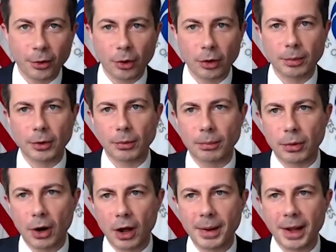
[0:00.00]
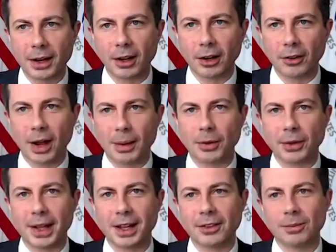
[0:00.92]
affordable broadband on
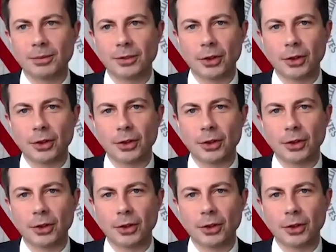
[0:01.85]
tribal lands